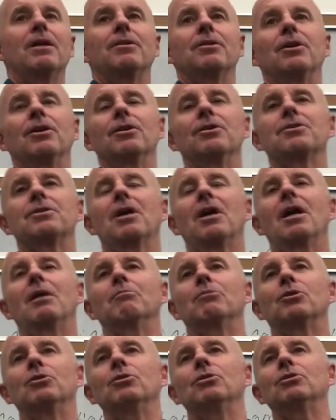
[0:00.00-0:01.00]
There's
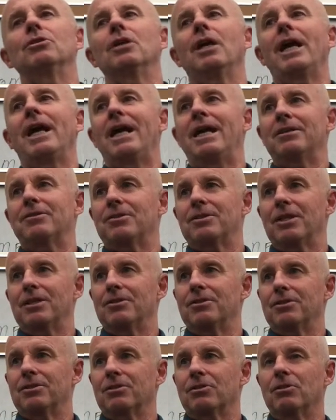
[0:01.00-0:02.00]
Google
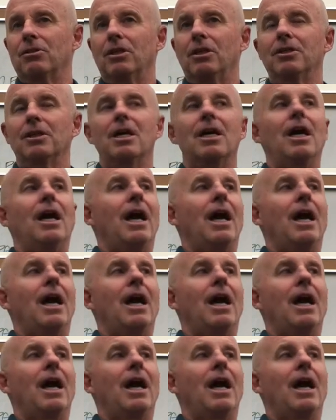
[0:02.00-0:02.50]
AdSense, it's called.